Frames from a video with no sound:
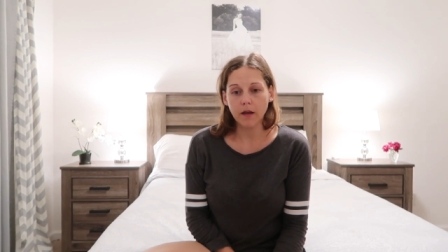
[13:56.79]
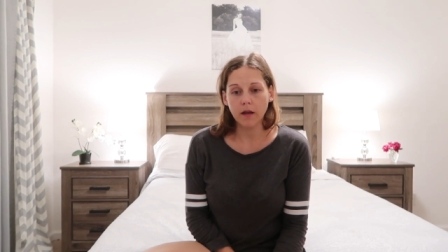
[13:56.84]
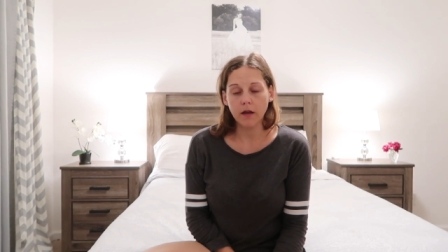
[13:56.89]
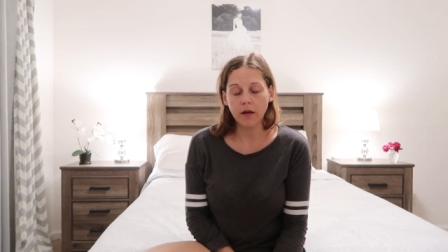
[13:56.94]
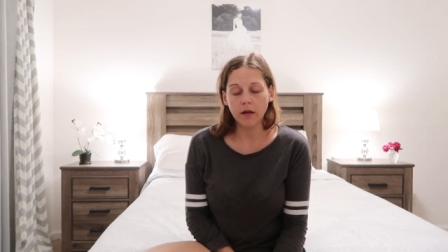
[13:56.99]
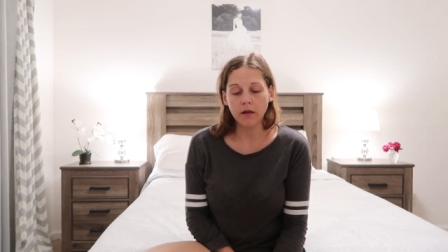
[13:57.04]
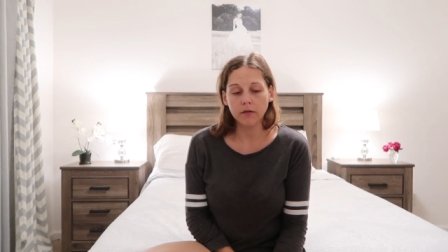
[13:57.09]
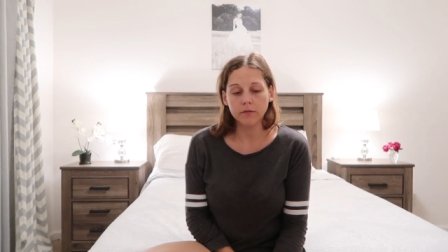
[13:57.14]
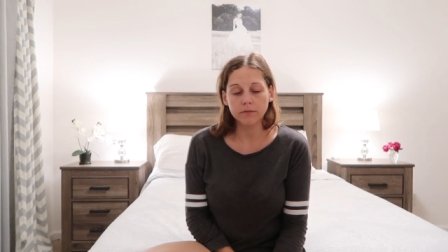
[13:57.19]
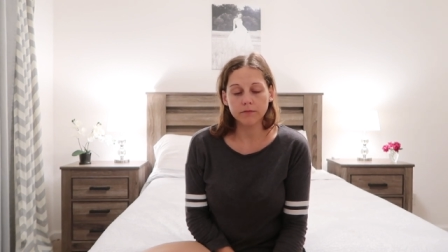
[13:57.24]

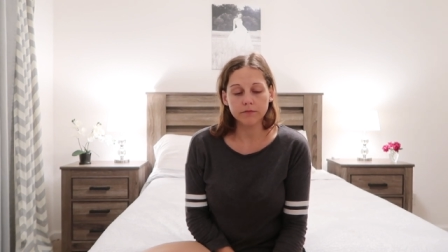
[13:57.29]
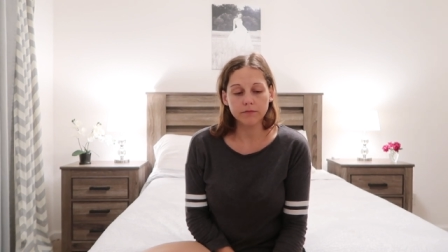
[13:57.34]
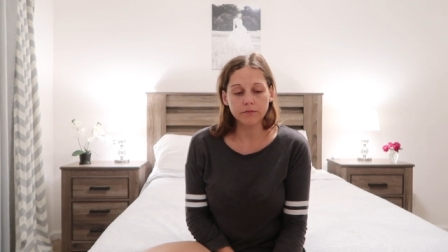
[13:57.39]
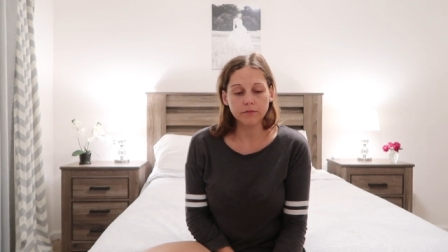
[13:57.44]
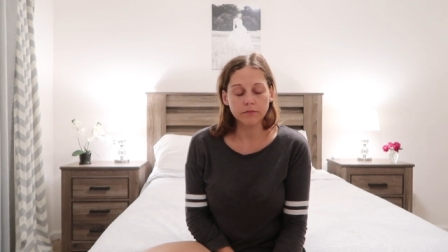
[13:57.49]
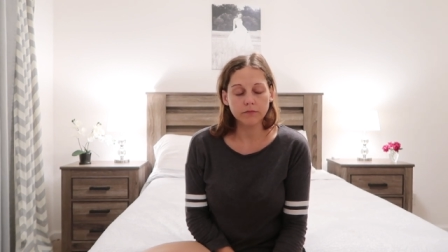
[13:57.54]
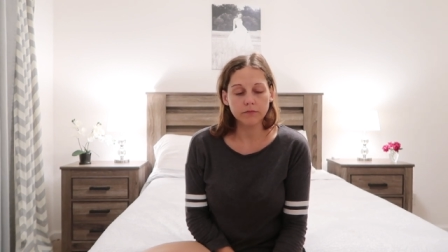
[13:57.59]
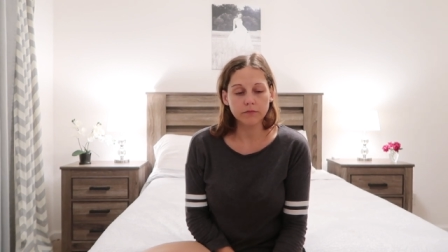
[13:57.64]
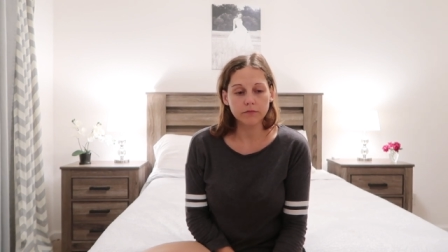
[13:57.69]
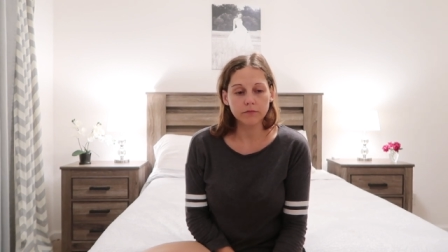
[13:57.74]

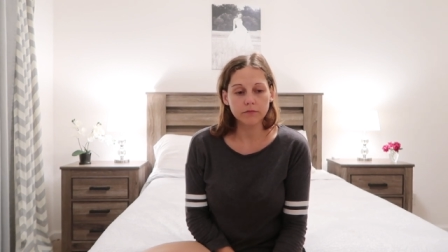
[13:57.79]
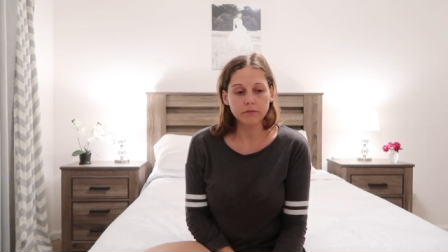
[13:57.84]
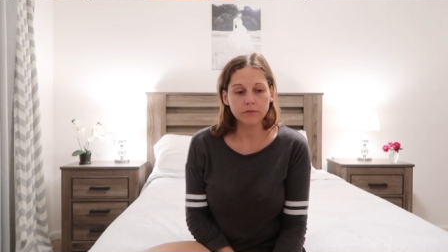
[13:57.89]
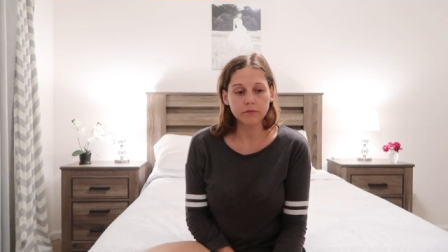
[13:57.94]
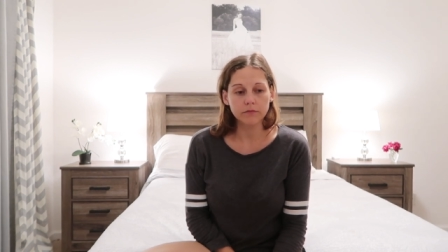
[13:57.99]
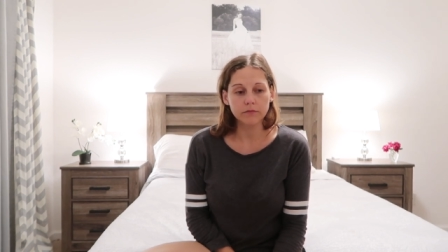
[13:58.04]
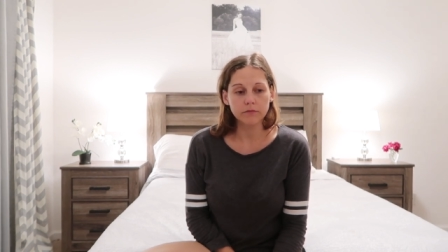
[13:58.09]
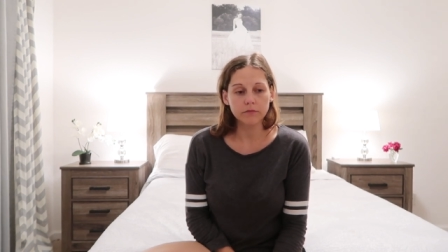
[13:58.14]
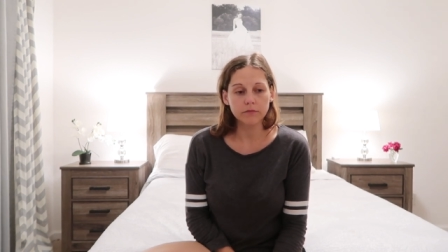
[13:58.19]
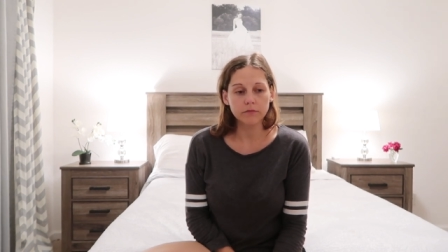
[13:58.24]
Um,
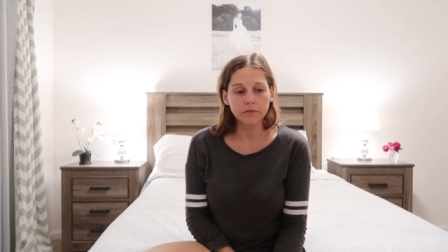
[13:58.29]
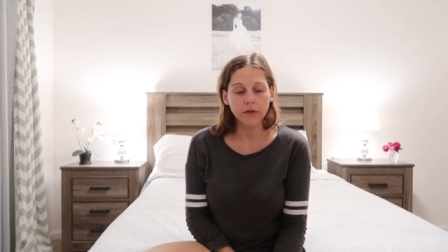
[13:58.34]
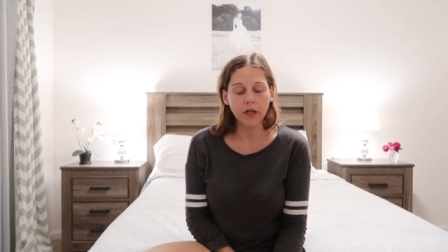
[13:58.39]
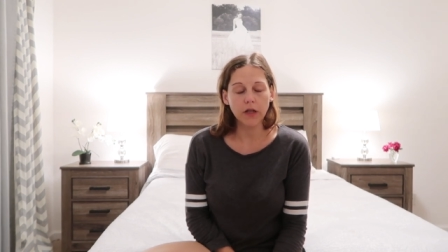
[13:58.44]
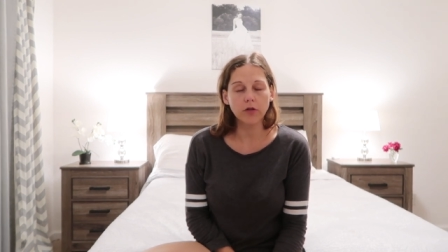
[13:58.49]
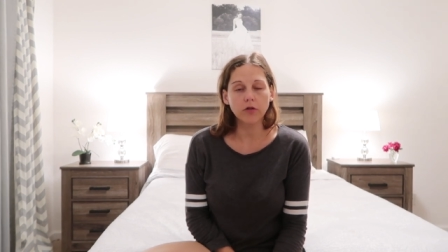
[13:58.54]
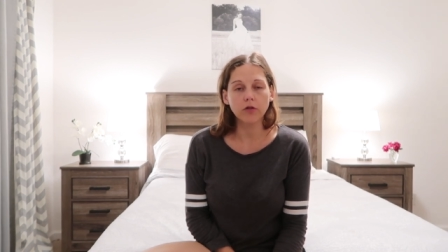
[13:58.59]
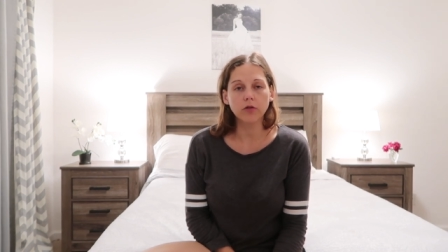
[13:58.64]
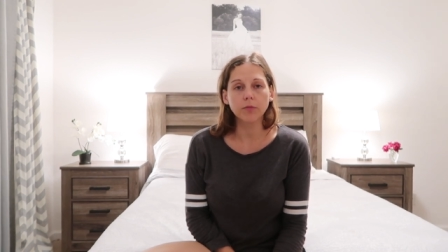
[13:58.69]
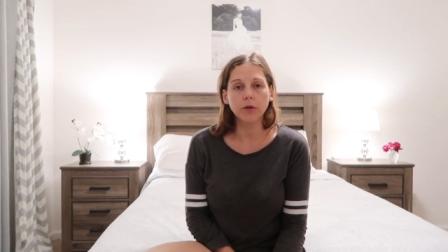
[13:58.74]

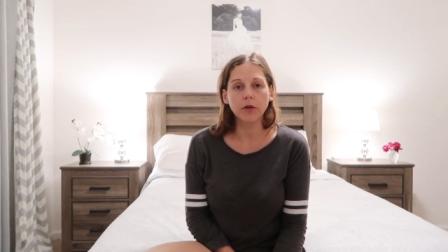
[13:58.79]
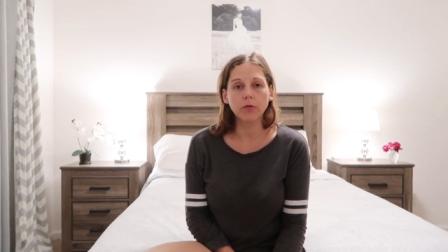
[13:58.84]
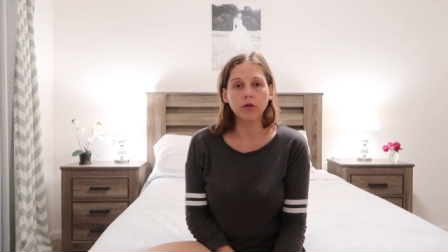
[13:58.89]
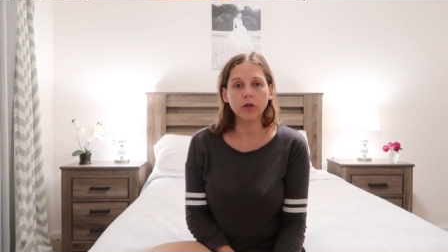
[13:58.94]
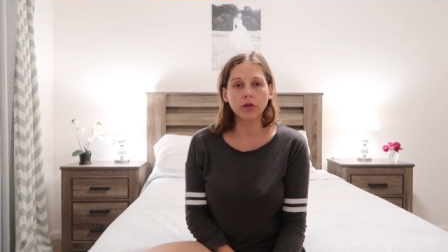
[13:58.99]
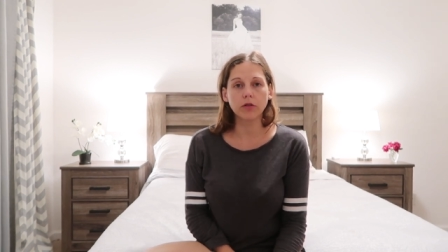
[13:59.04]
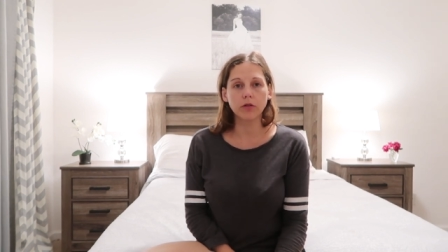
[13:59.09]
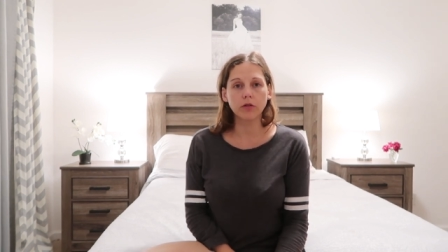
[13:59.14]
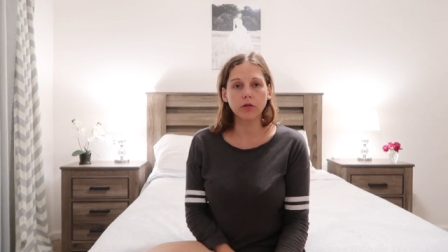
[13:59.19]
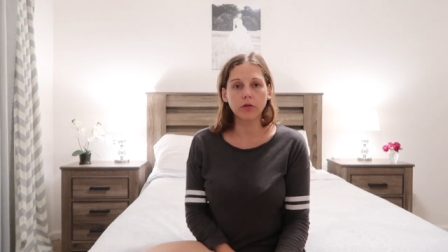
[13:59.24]
they told me
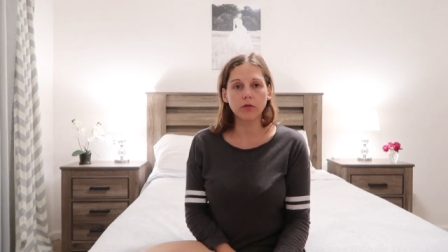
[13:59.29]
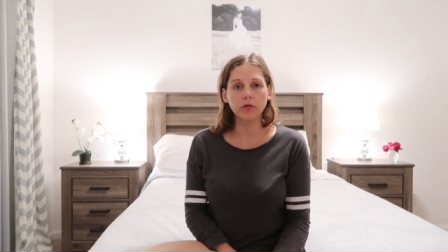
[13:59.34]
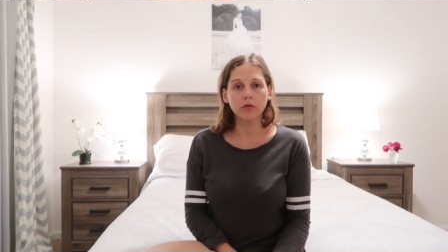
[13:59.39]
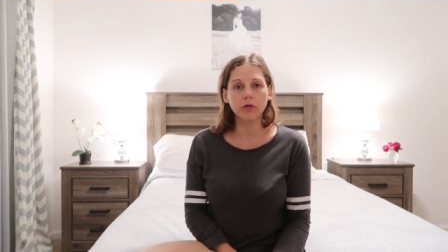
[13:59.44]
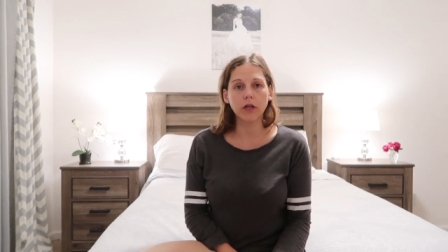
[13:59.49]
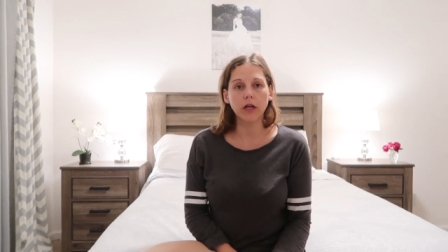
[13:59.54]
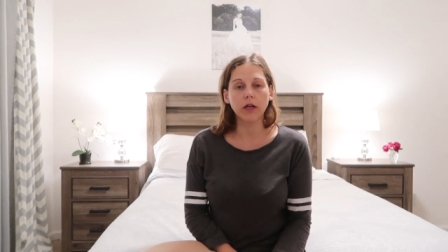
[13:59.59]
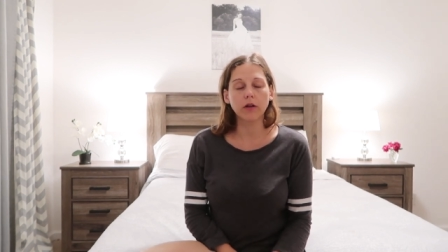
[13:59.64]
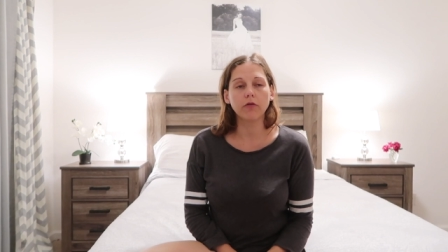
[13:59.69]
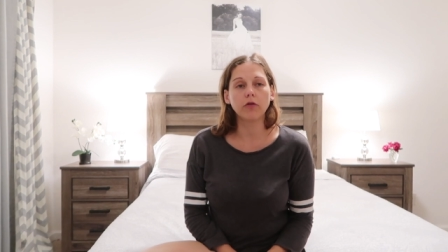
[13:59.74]
what to do,
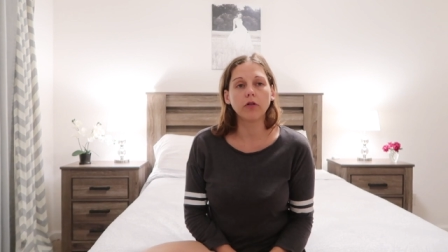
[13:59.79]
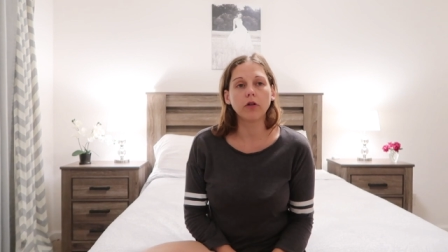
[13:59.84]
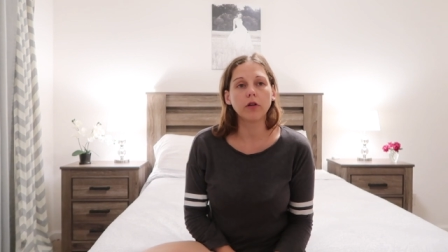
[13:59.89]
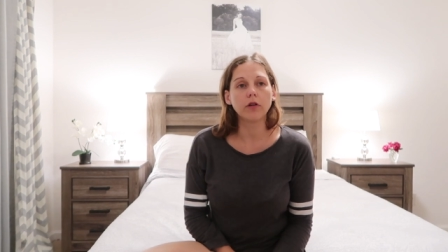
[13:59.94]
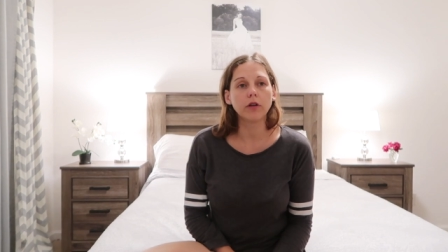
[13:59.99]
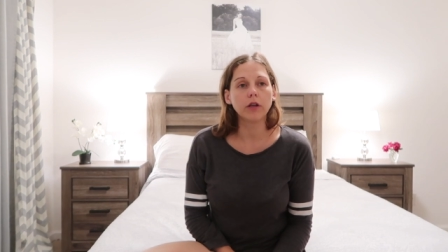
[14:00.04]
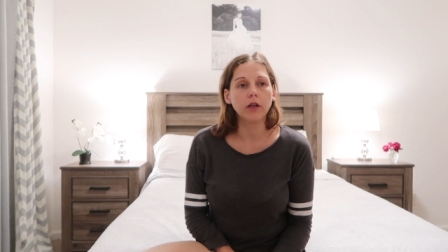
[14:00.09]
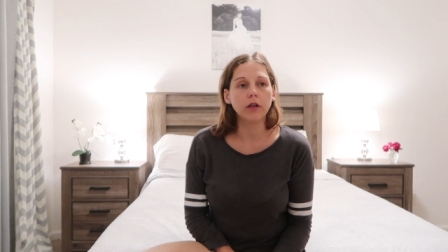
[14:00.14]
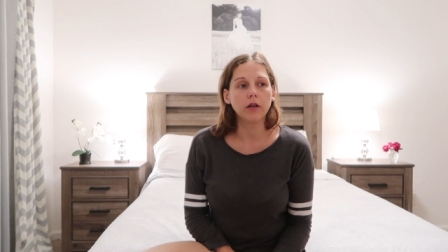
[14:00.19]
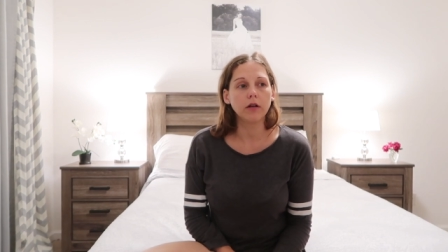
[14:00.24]
like
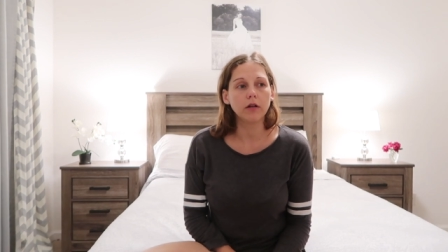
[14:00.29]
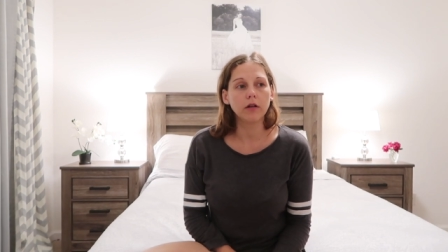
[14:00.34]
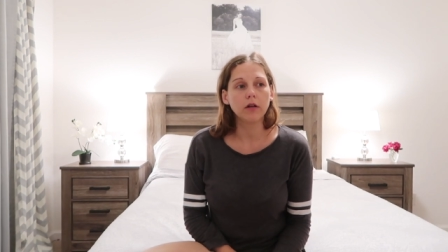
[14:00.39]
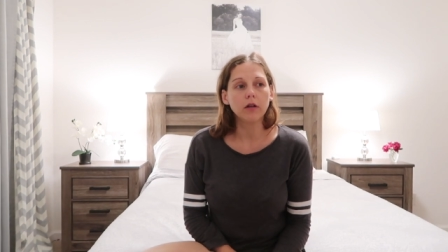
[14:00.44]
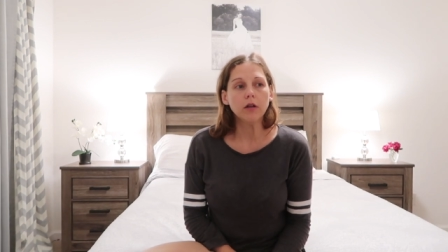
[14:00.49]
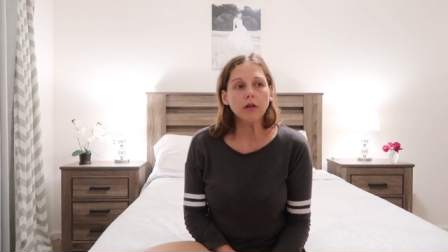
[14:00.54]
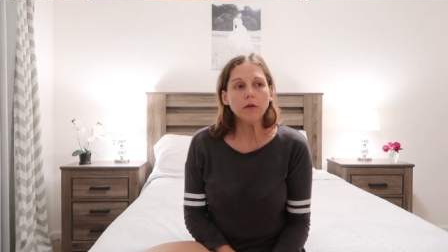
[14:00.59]
for the